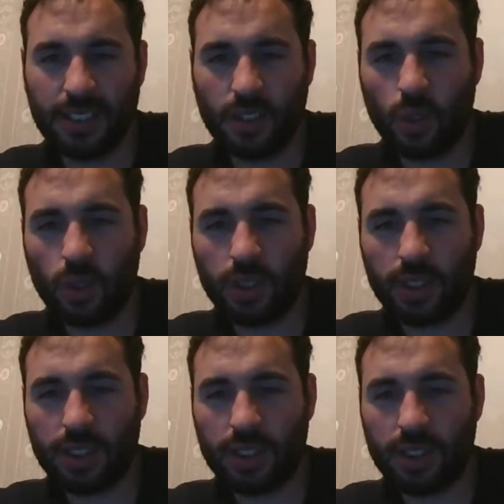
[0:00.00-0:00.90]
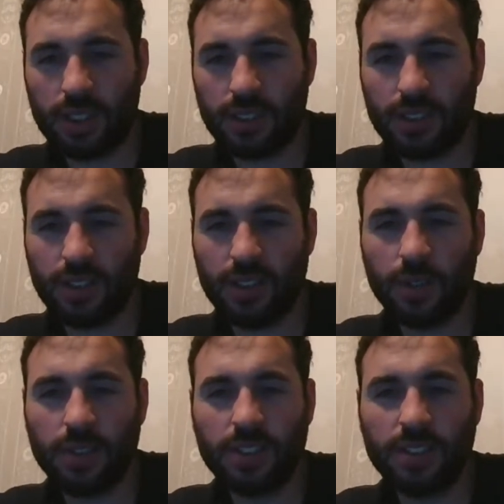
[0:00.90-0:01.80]
torque, you
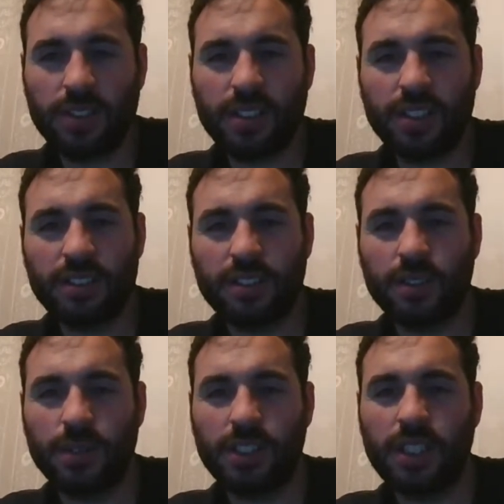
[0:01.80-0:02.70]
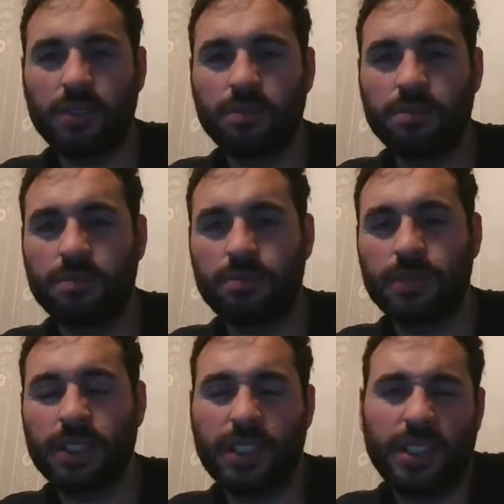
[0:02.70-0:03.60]
know, starts going down,
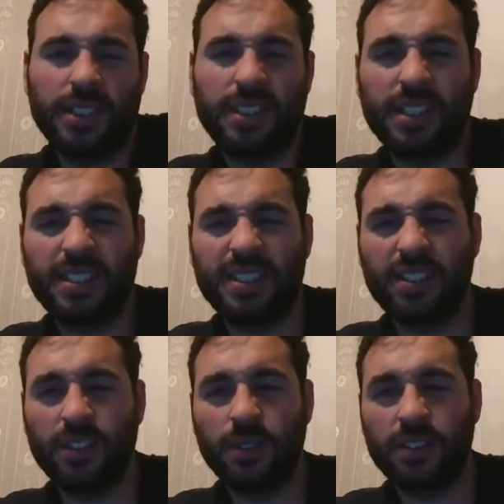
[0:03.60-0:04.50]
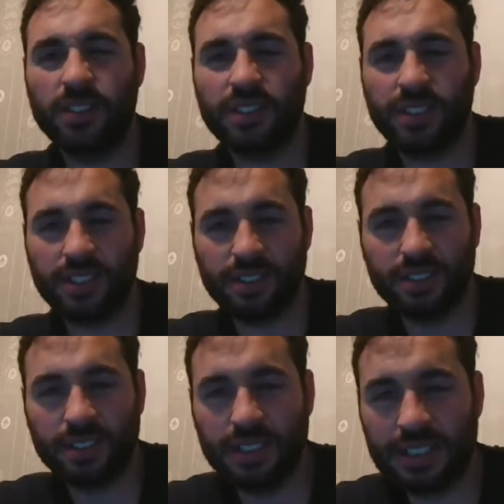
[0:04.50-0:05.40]
and it's it just
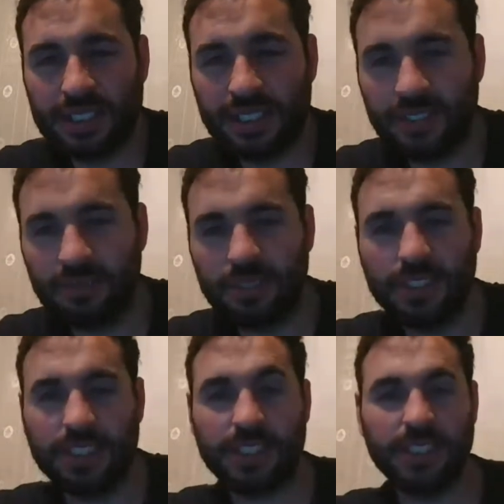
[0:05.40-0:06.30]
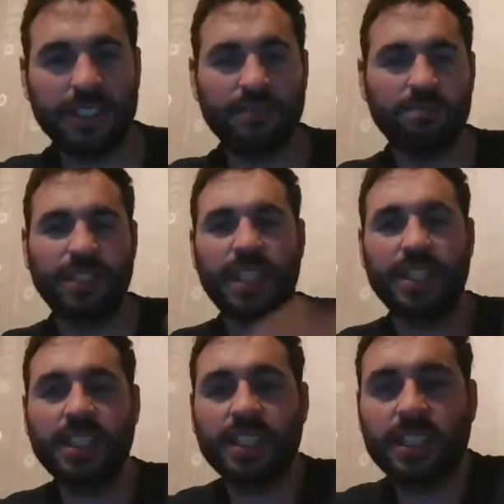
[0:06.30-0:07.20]
doesn't really gain
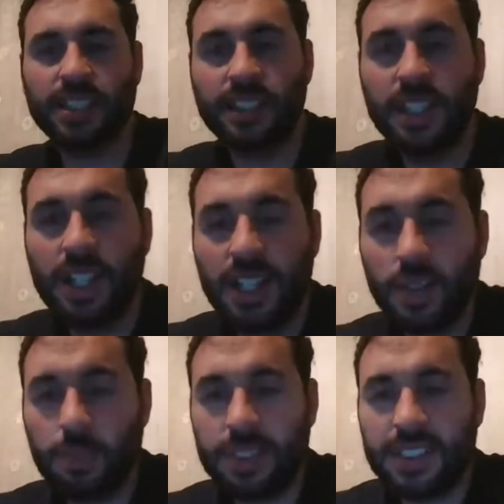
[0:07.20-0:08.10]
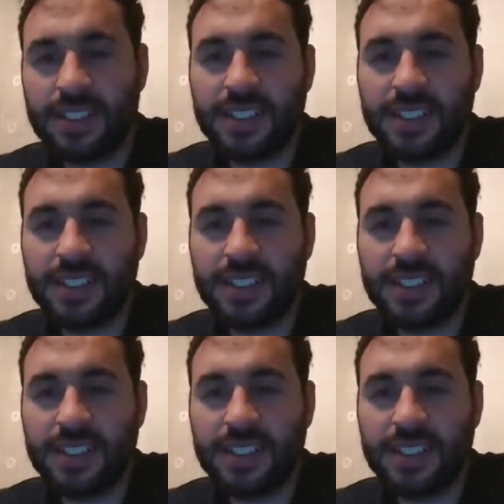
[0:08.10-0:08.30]
anything. But at